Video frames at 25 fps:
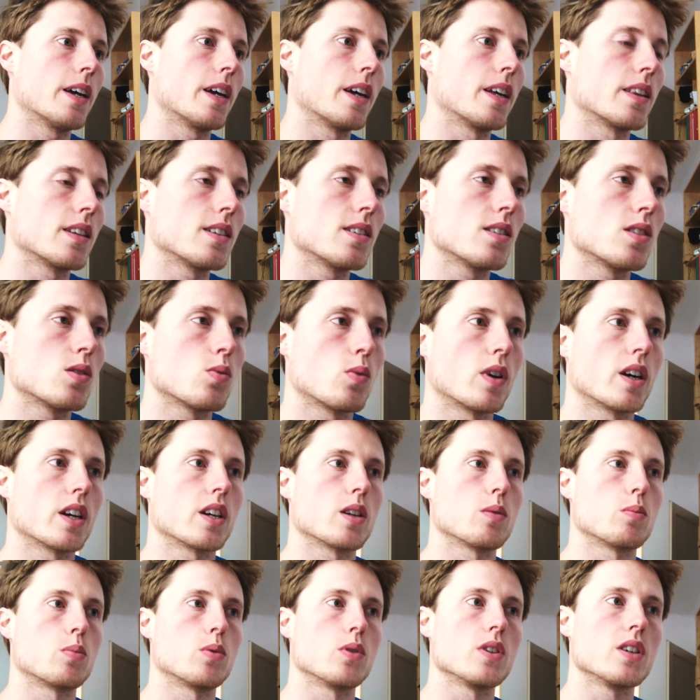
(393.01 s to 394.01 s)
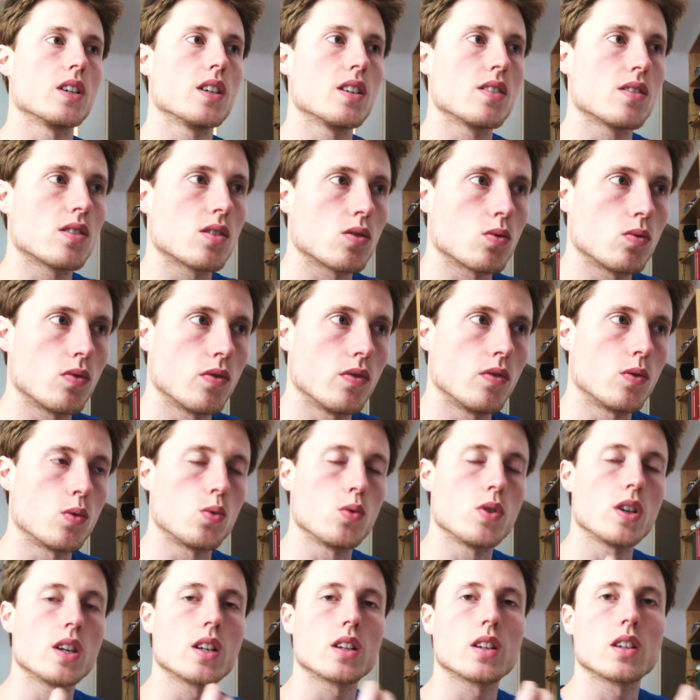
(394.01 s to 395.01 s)
And this is why he breathes
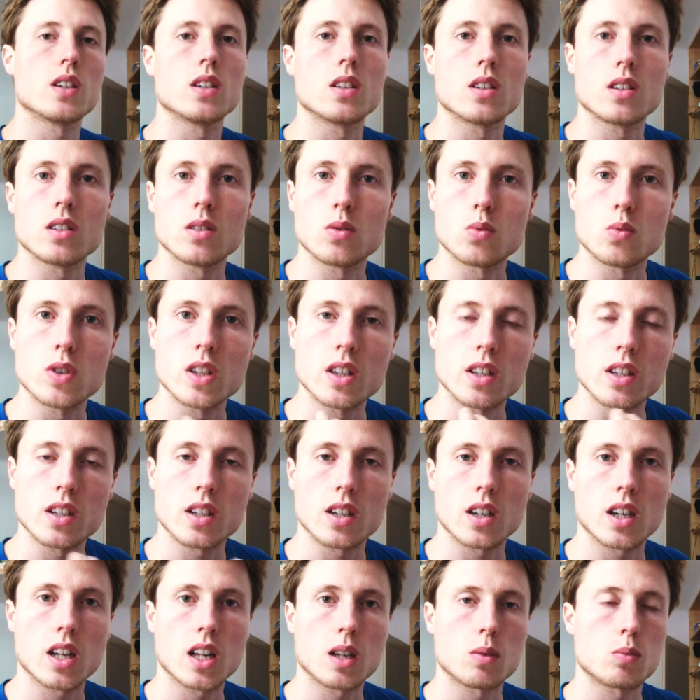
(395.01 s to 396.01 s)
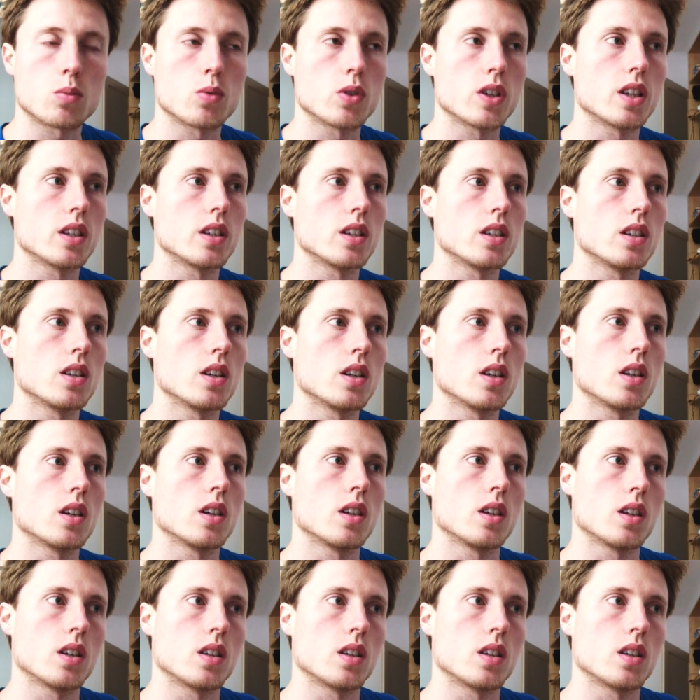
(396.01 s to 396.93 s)
really, really calm, really